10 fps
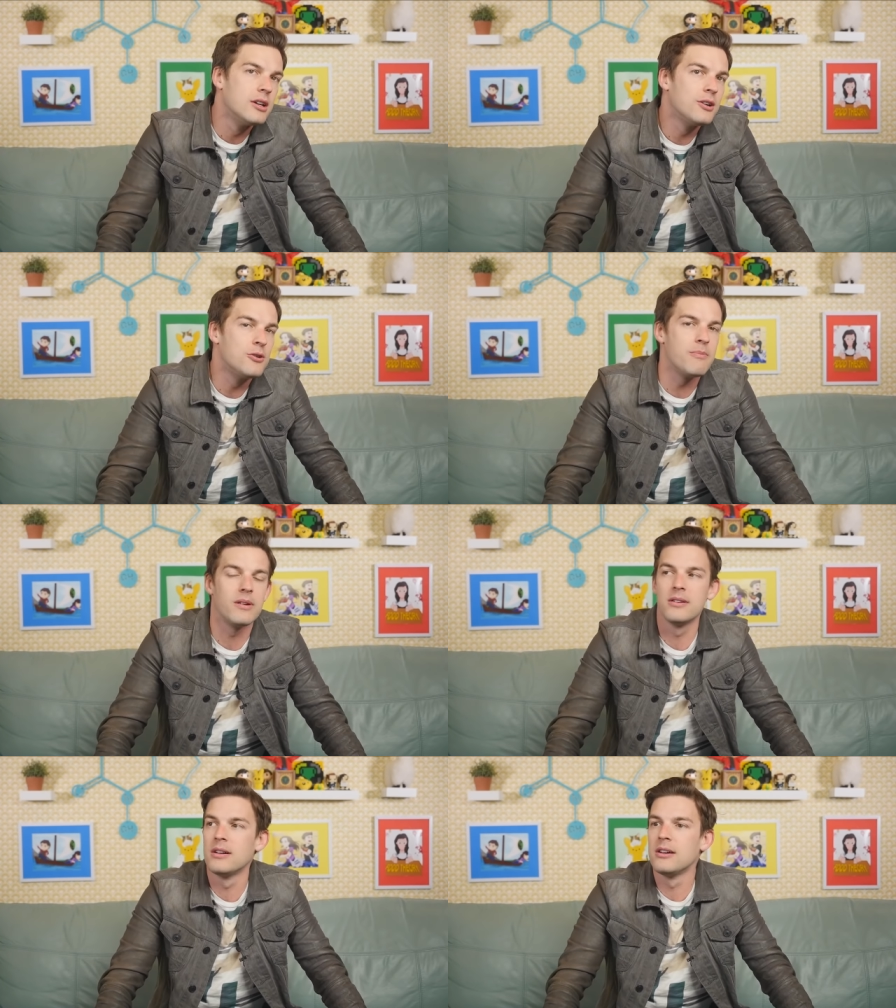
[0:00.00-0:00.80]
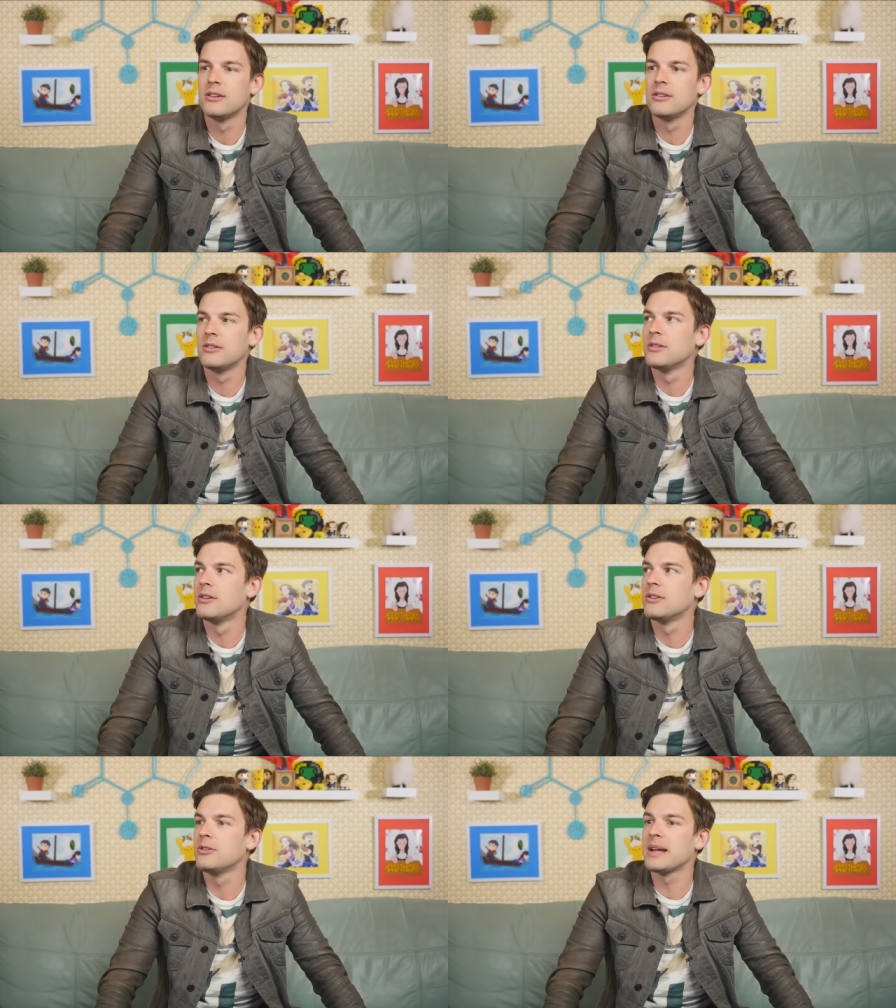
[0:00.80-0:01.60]
Can I who, fix your fix your
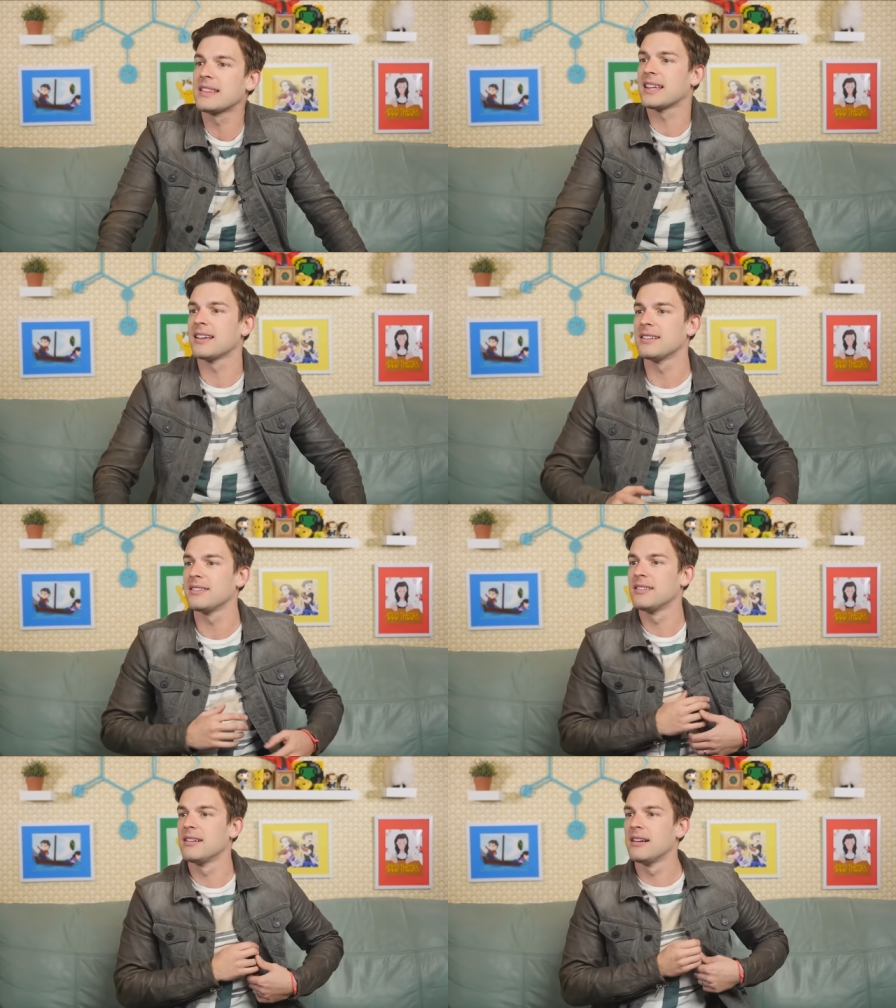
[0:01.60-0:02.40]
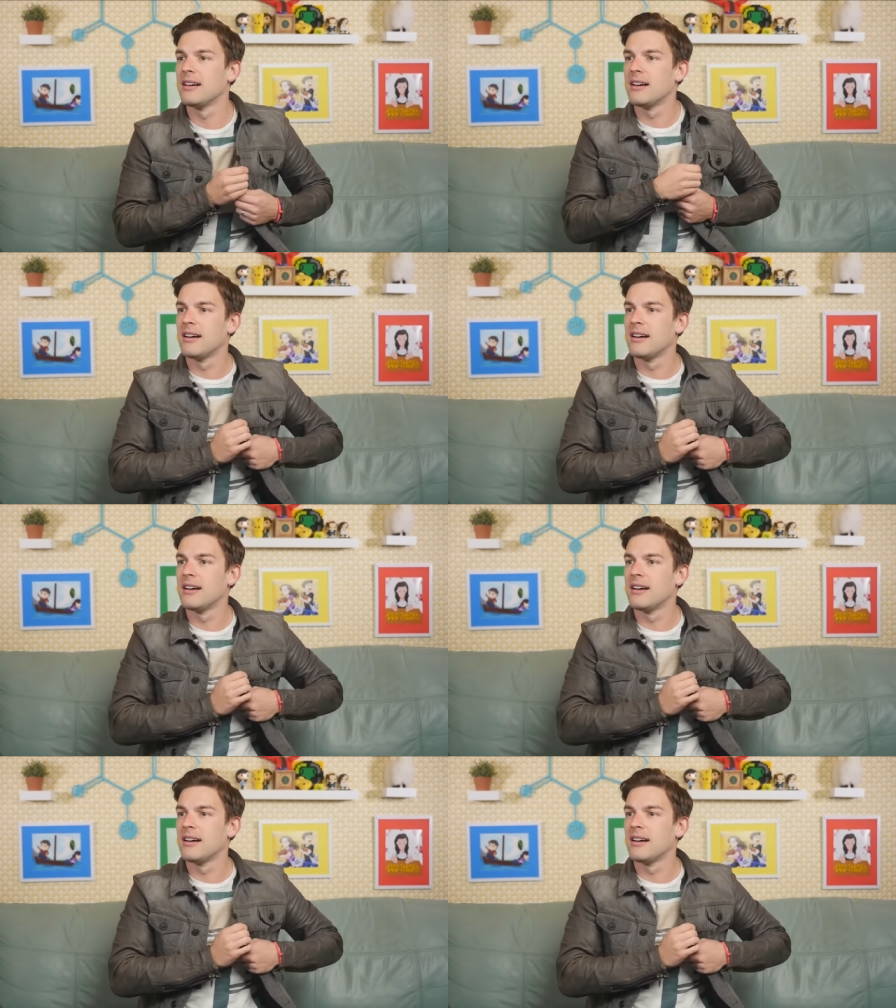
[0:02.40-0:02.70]
mic? Who made a thing? Can you slide it up?